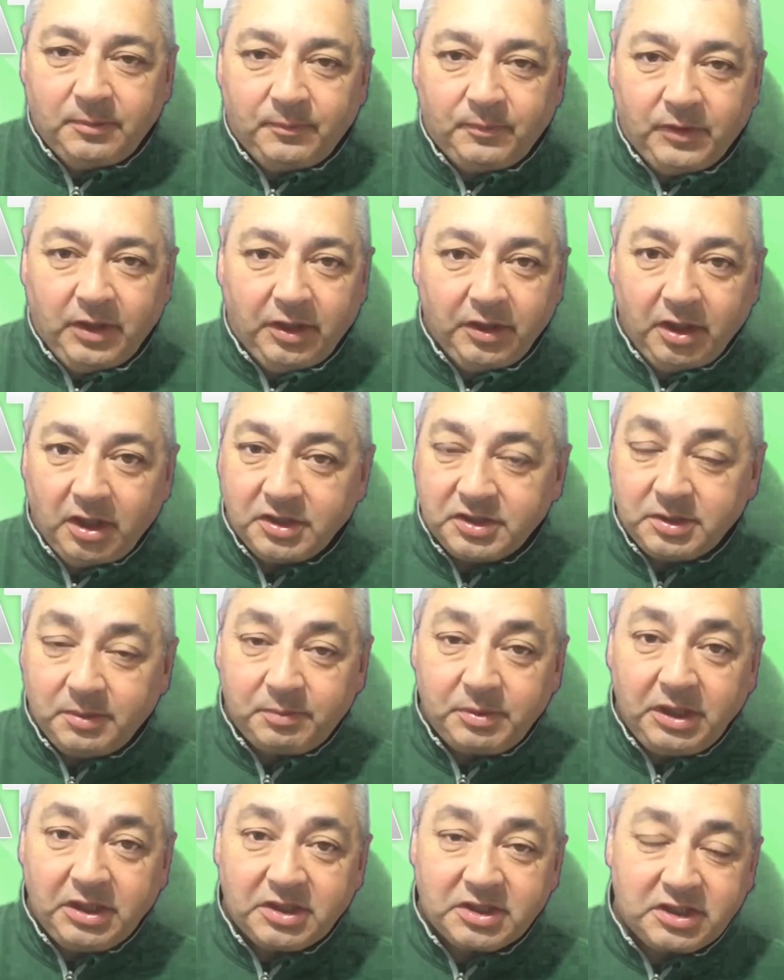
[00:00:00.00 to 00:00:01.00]
Now, that's a
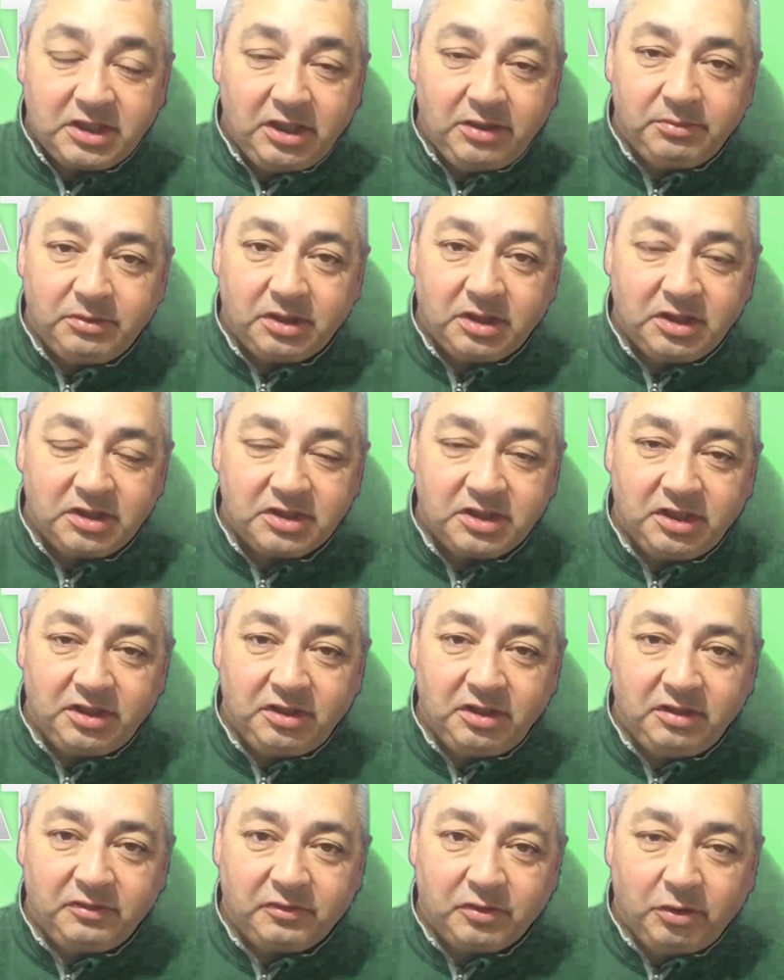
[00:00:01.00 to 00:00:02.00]
big statement considering
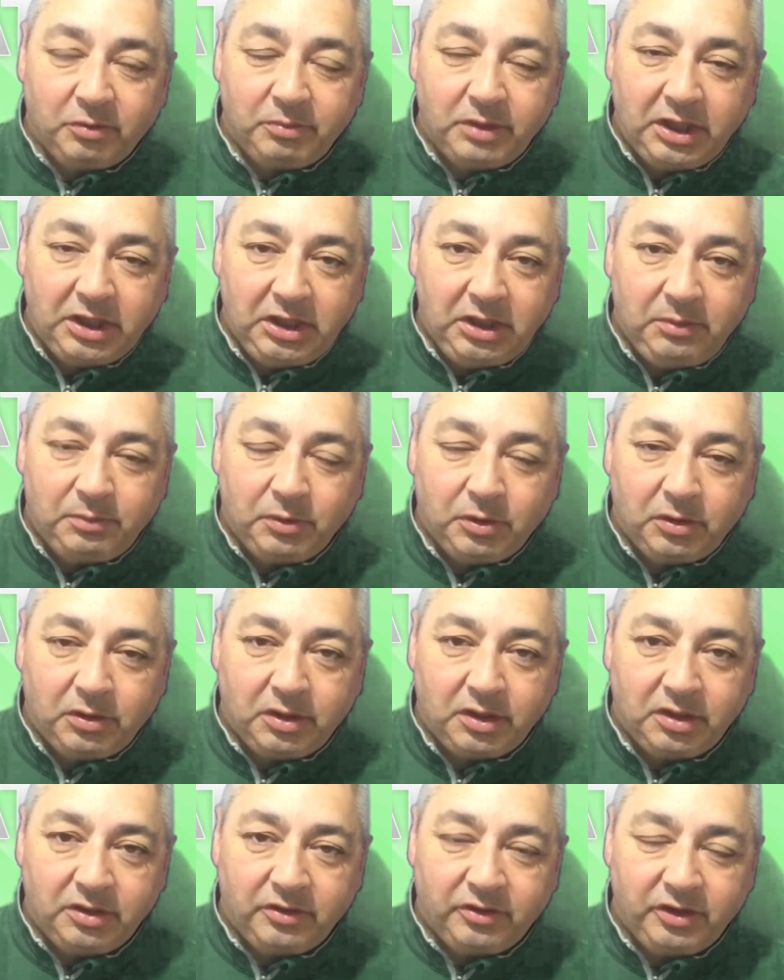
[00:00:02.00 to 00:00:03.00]
they've got Mighty
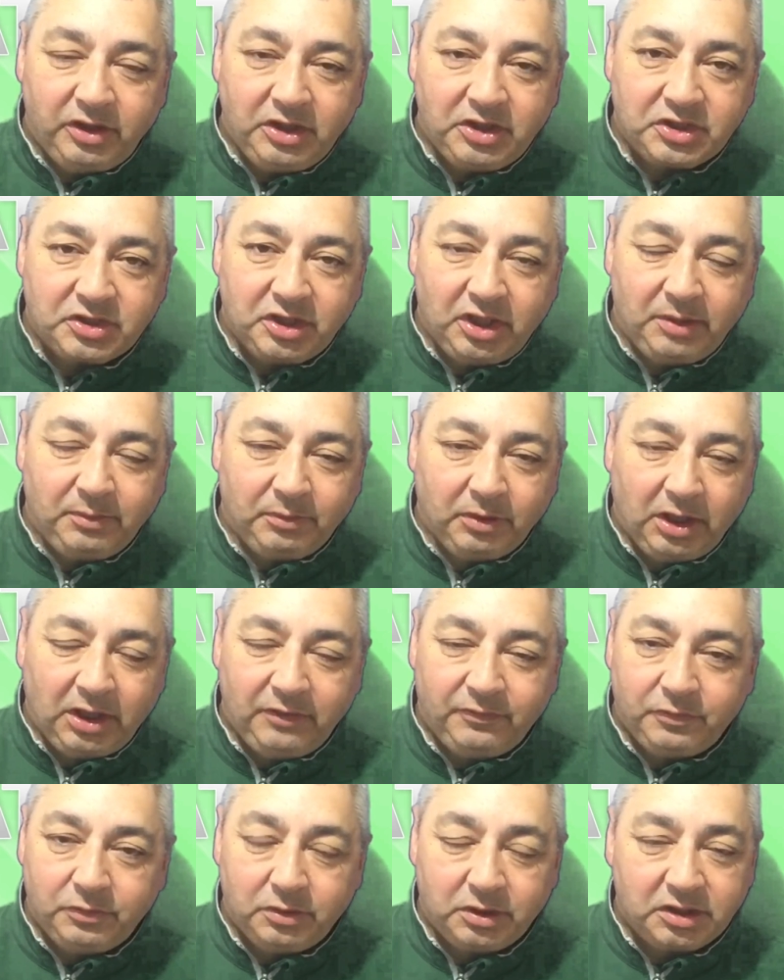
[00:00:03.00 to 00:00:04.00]
Potter and Three Stripe Life,
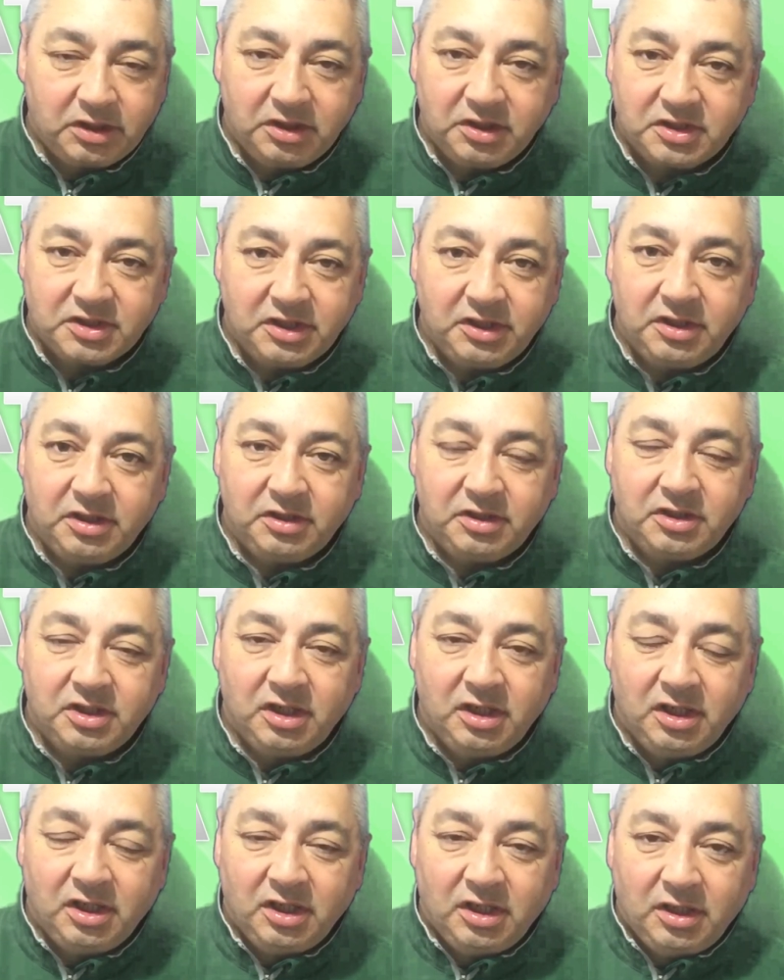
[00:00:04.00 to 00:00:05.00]
who are considered
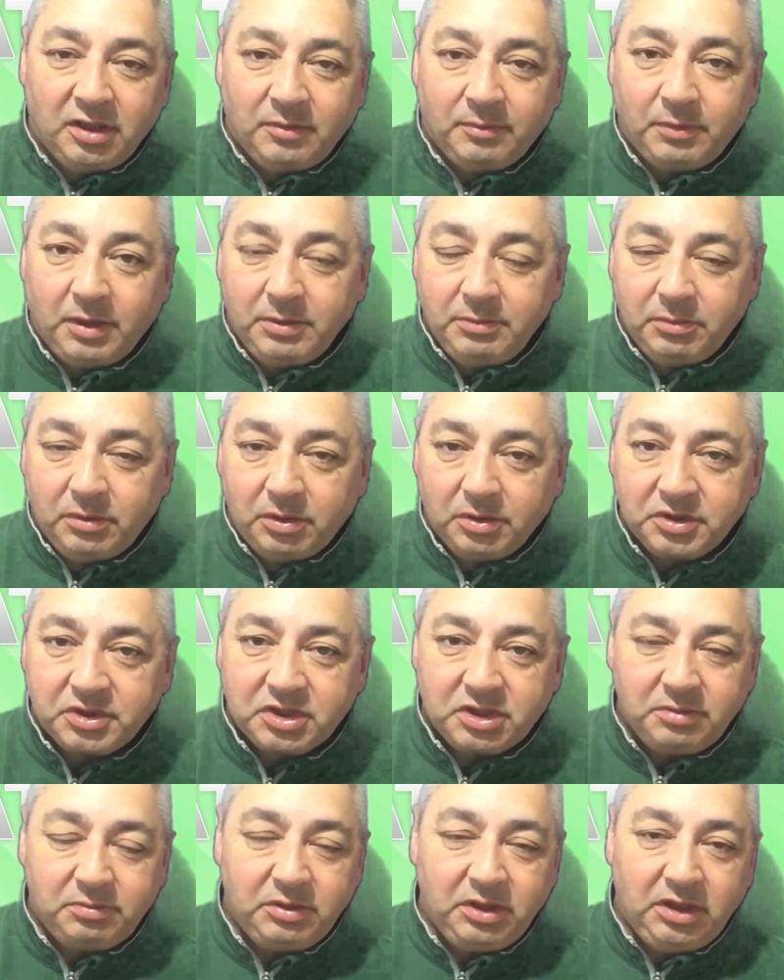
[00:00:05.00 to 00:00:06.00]
by most
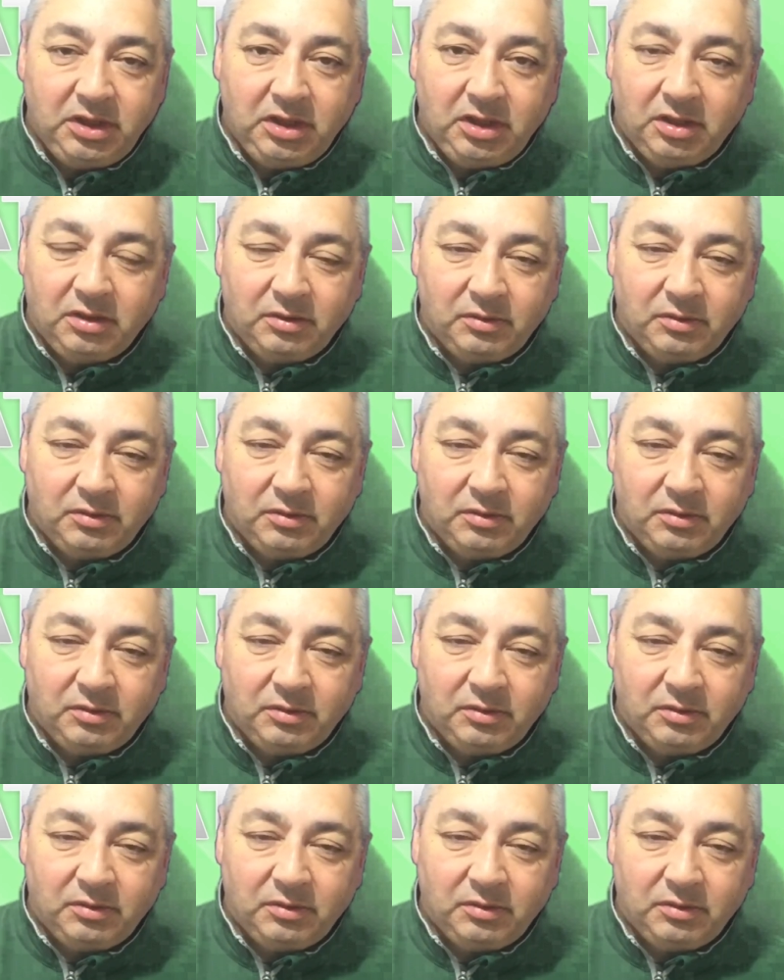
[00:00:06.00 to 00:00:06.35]
to be